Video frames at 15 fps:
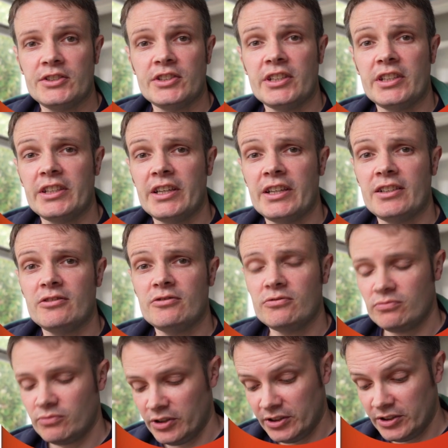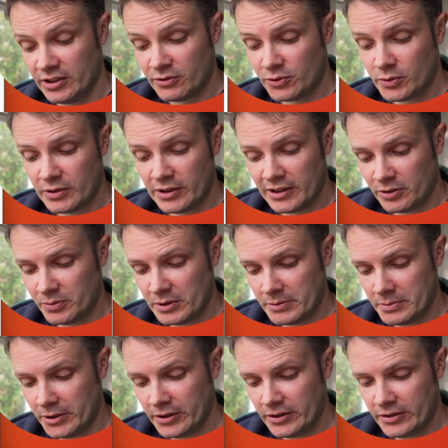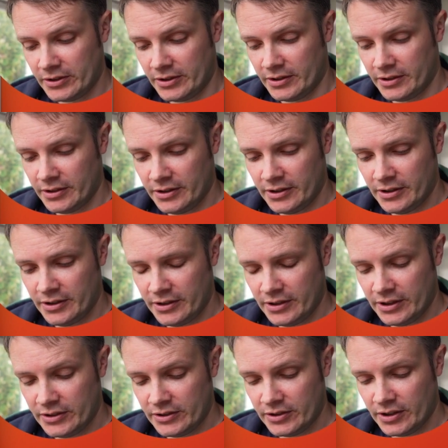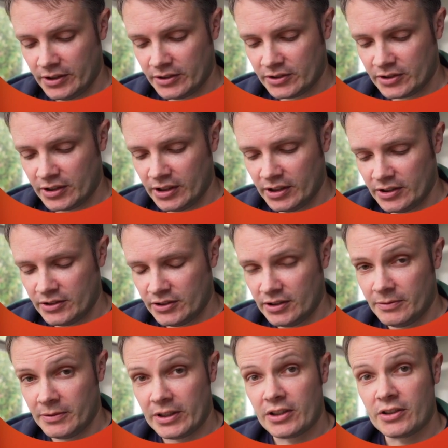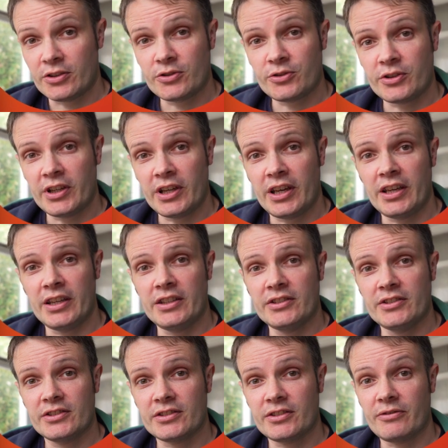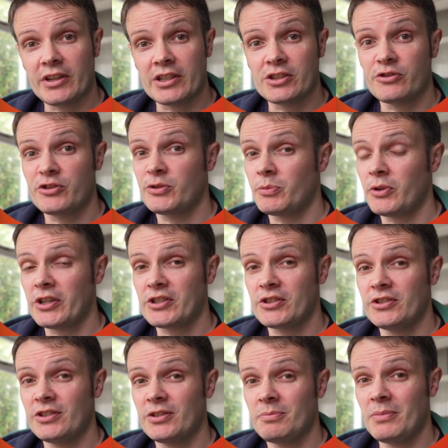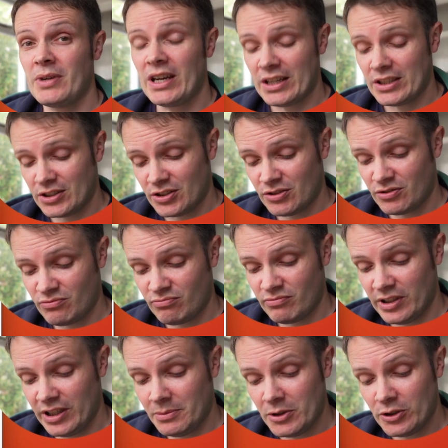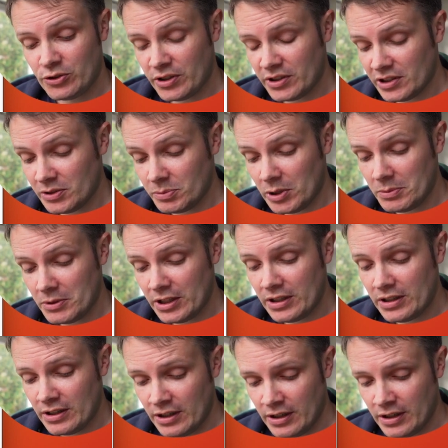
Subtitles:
see how it deals with a little bit of Python. Let's ask it if it can create a regular expression to match email addresses, maybe.